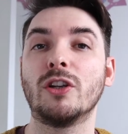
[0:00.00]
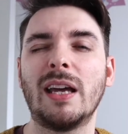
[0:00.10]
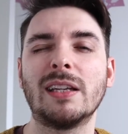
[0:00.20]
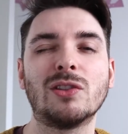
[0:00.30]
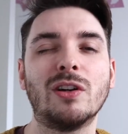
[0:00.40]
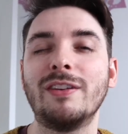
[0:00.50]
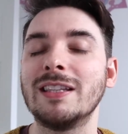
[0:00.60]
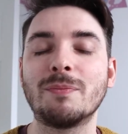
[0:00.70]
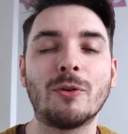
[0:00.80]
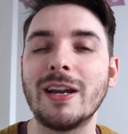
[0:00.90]
like sort of
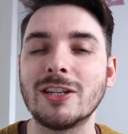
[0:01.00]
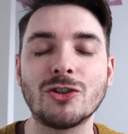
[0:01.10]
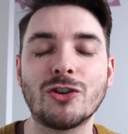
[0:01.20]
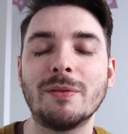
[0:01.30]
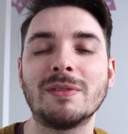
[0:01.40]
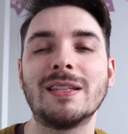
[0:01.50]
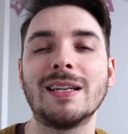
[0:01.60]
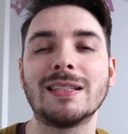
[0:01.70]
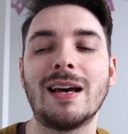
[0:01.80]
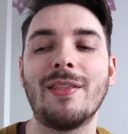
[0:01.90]
inspiration trips and
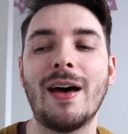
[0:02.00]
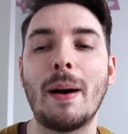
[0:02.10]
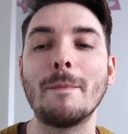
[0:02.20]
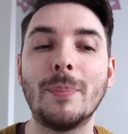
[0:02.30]
things like that.